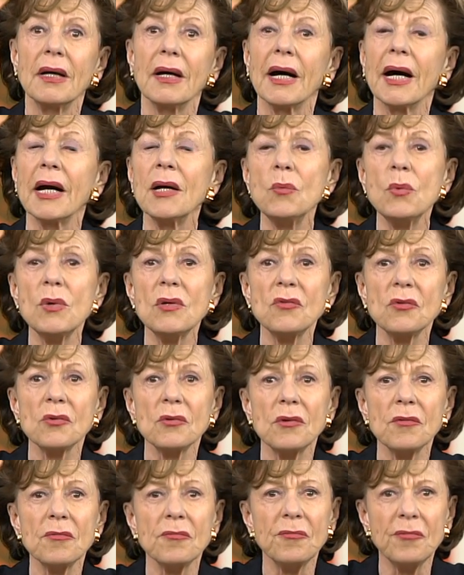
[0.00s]
I wish
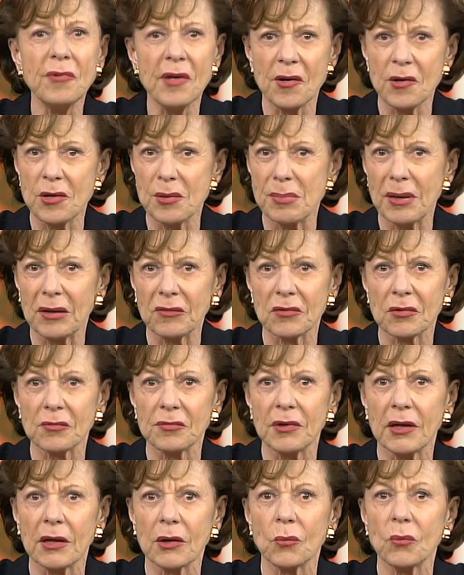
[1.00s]
you the very best
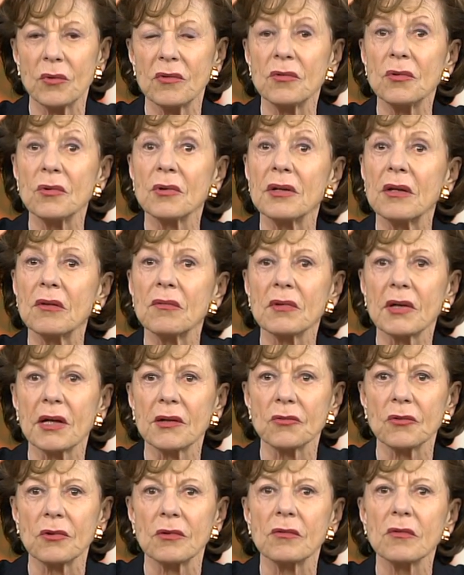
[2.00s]
of luck with your
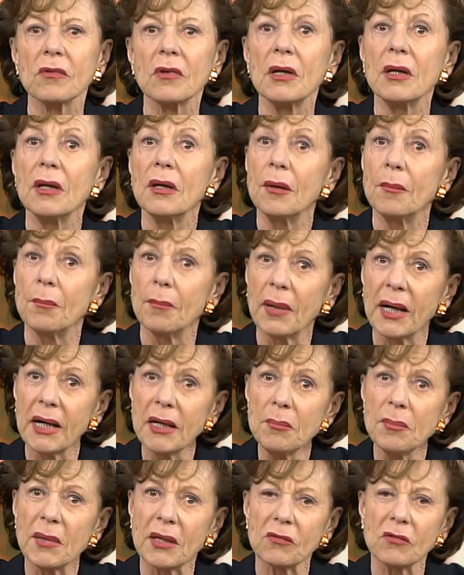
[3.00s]
discussions.
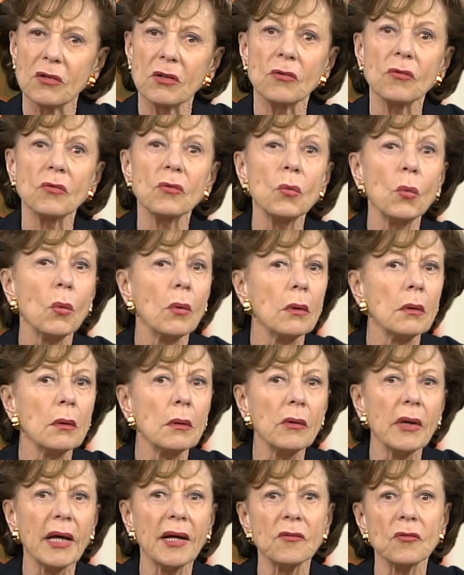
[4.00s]
My message to
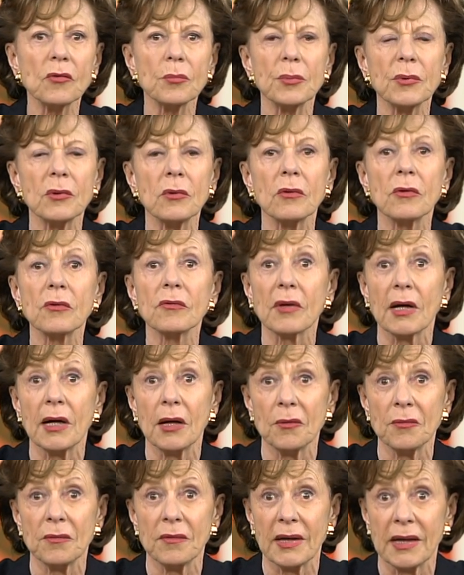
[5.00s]
all entrepreneurs
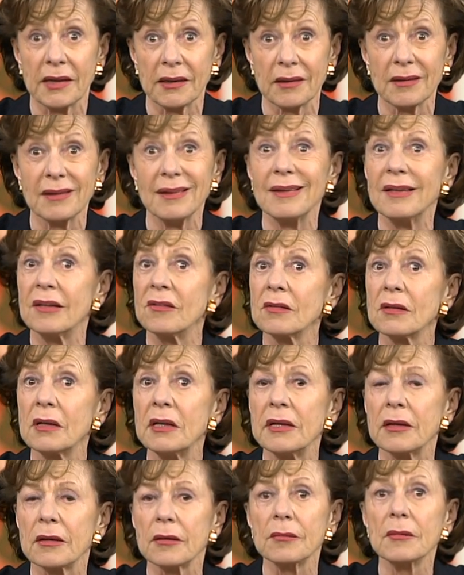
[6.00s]
out there is
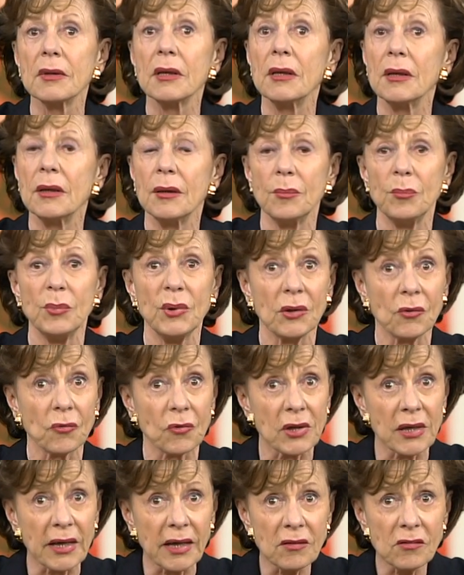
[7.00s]
clear. Be
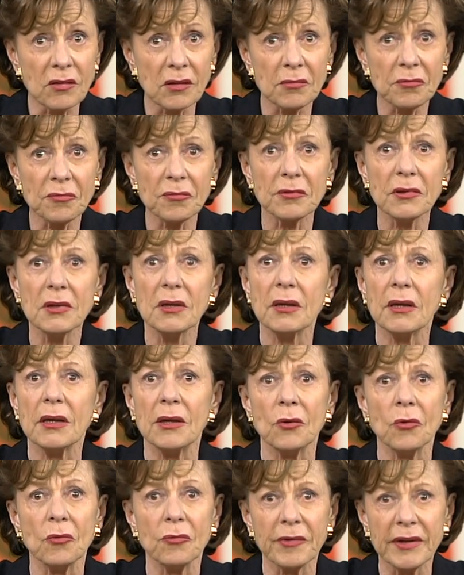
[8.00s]
creative,
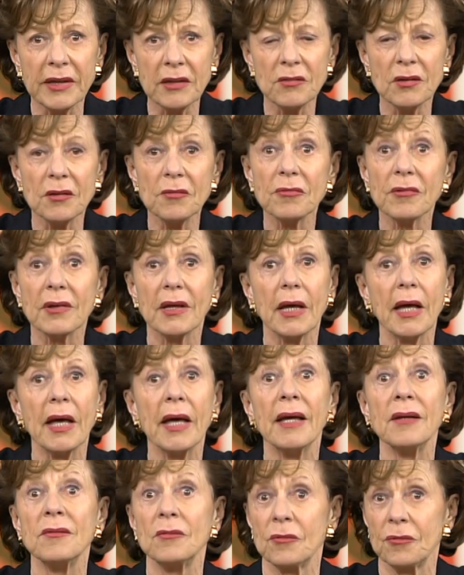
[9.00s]
innovative,
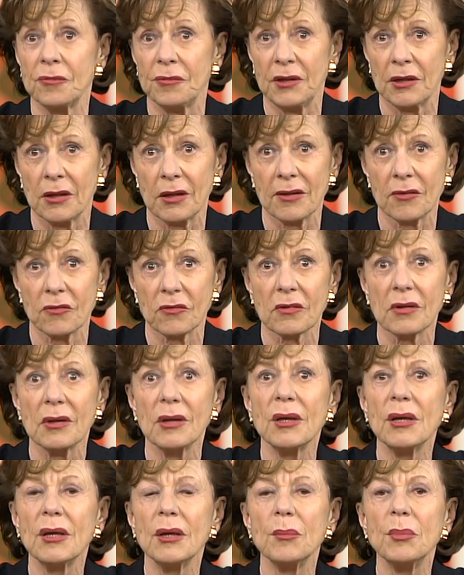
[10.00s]
and fearless,
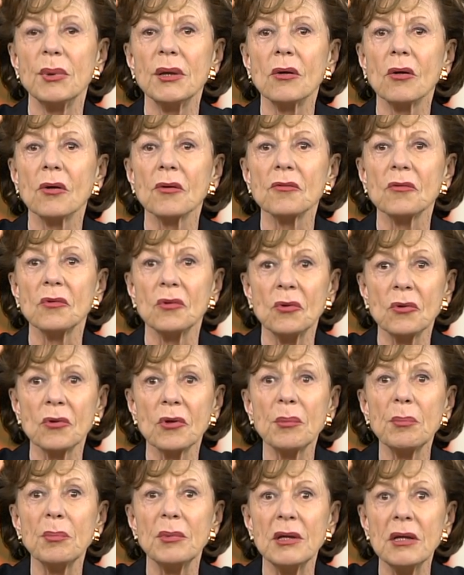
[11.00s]
because
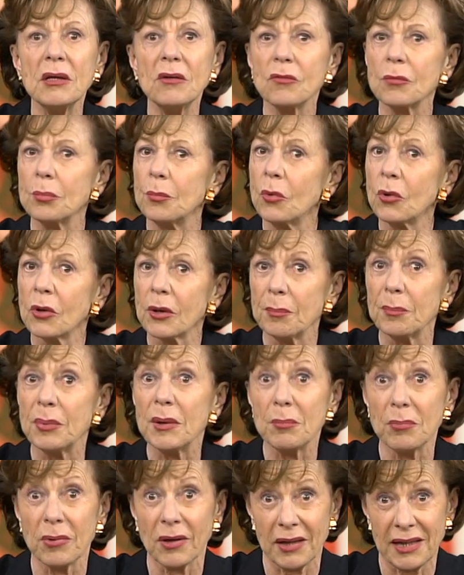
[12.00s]
Europe needs more
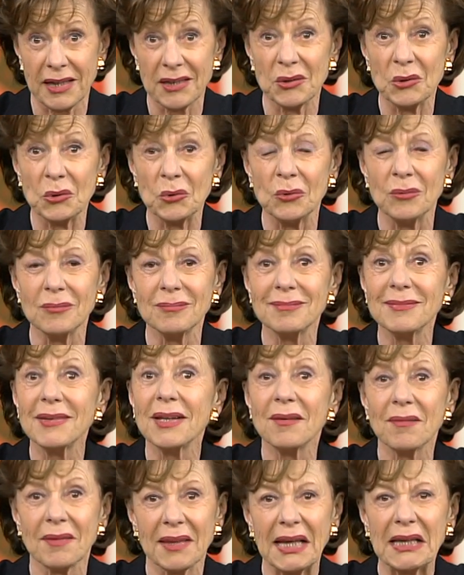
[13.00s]
people like you.
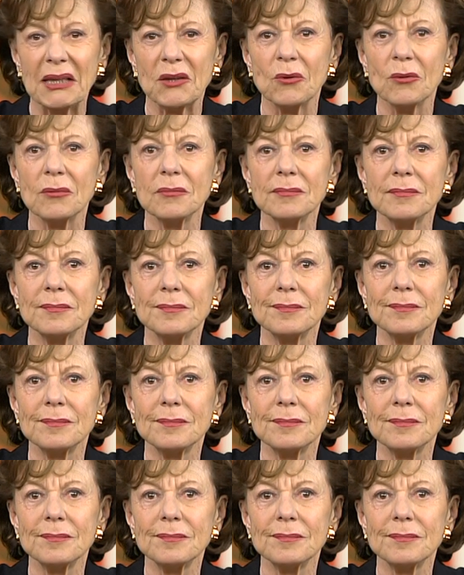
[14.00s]
Thank you.